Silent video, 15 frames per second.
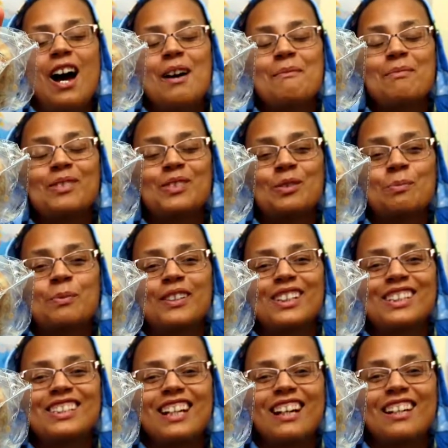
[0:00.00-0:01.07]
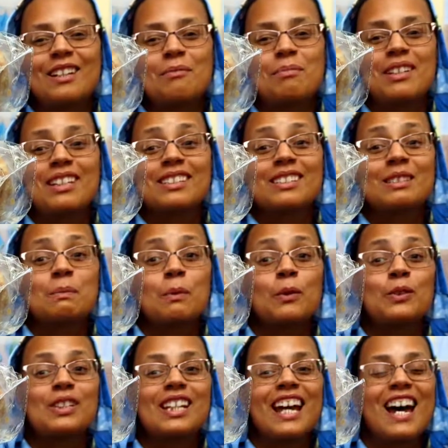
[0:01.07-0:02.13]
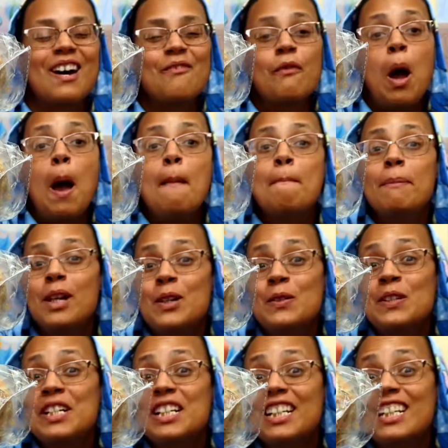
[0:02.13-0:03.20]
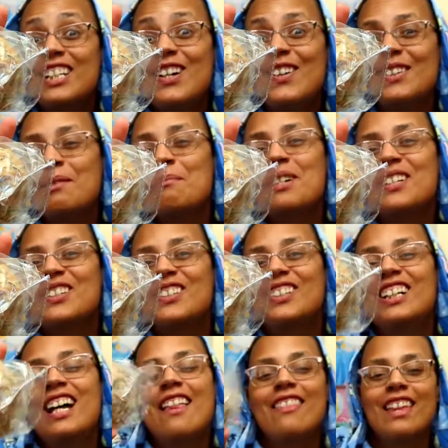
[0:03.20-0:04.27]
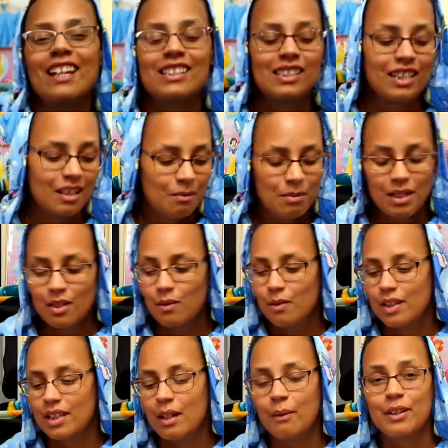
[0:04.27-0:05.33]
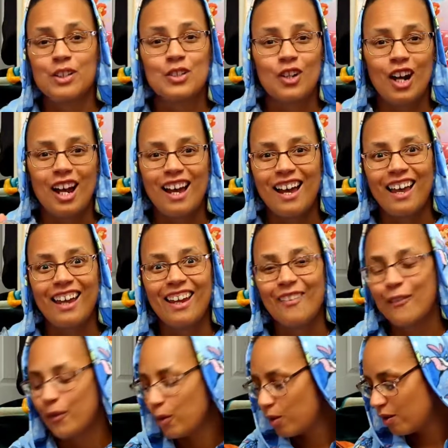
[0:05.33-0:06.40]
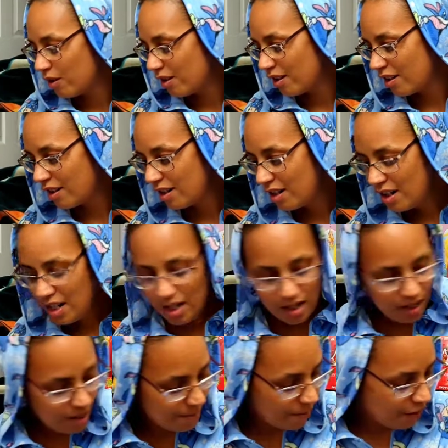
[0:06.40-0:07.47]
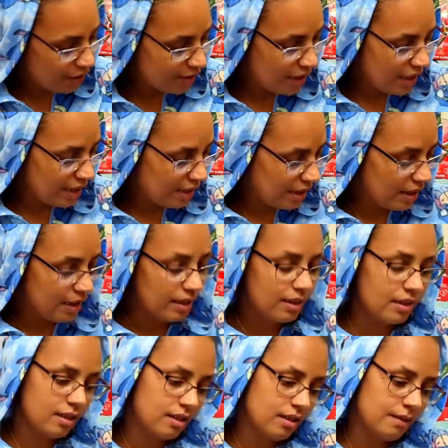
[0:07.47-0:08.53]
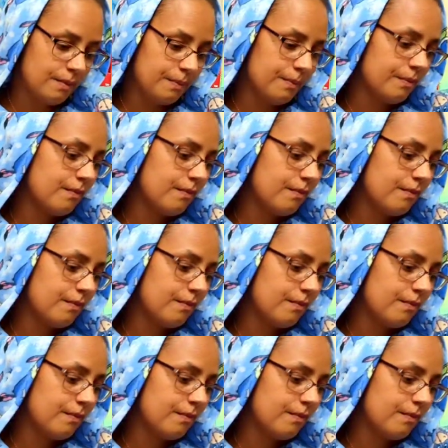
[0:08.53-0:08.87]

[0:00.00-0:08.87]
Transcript: I'm super excited because it's supposed to have blue cookie dough in the middle. That's gonna be the one that we try for um, our taste test. Um,